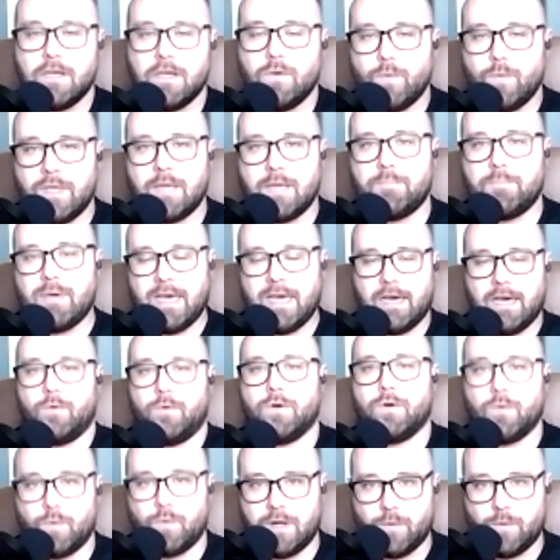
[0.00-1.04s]
We get
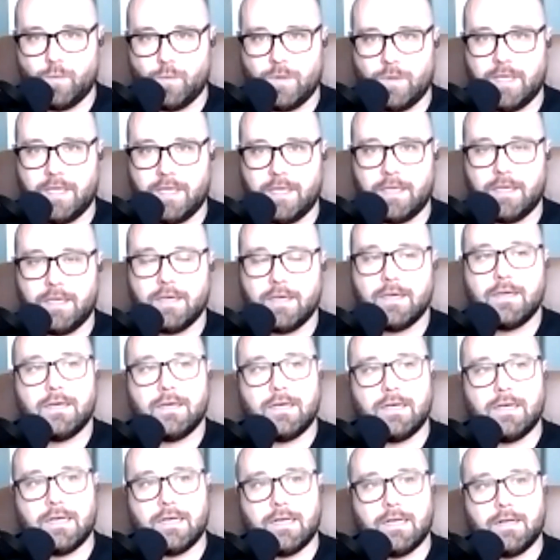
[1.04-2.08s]
power when we
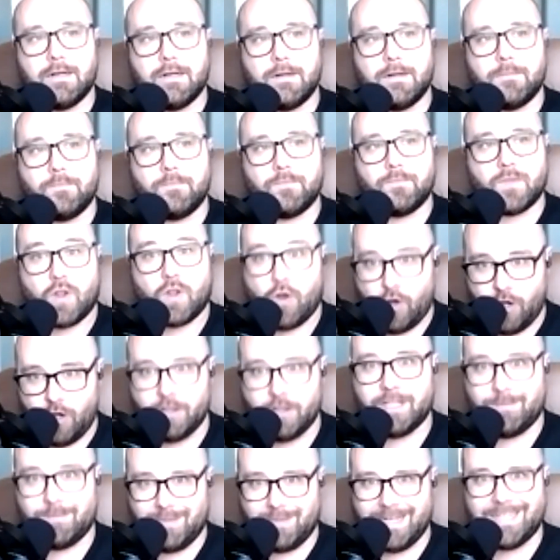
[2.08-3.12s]
um,
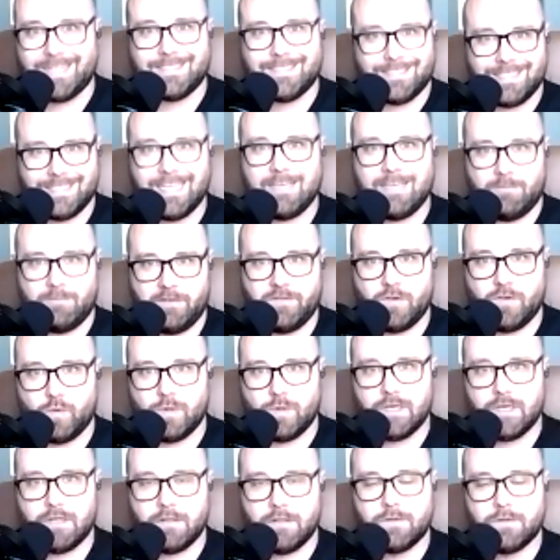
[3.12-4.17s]
call it by its name, if you
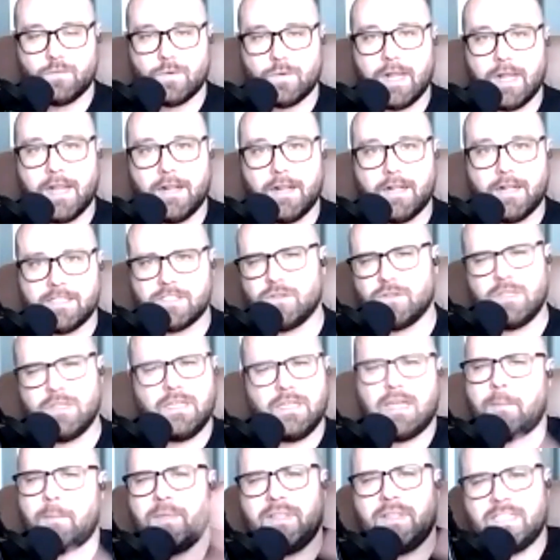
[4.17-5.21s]
will, right? And so,
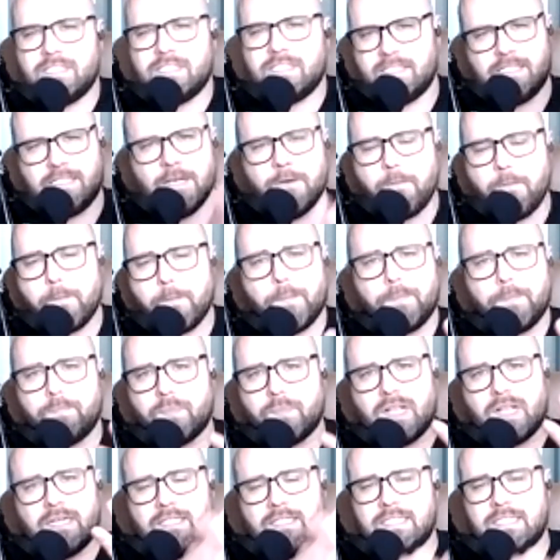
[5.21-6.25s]
I mean, this is
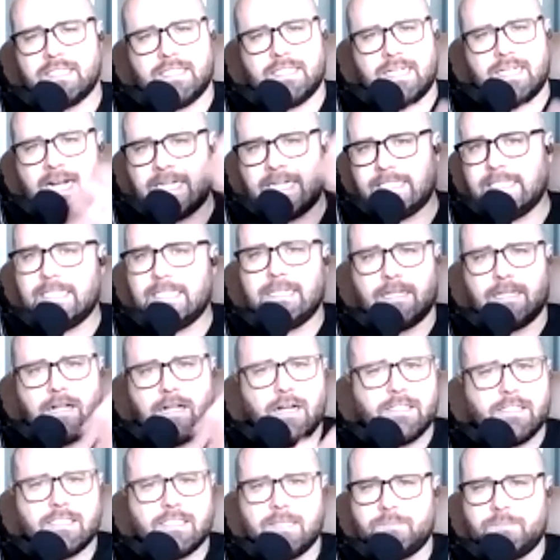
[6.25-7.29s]
this is an idea and
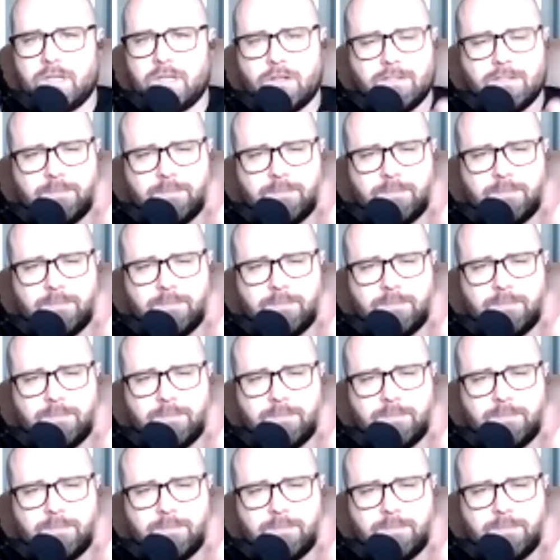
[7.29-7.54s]
concept that goes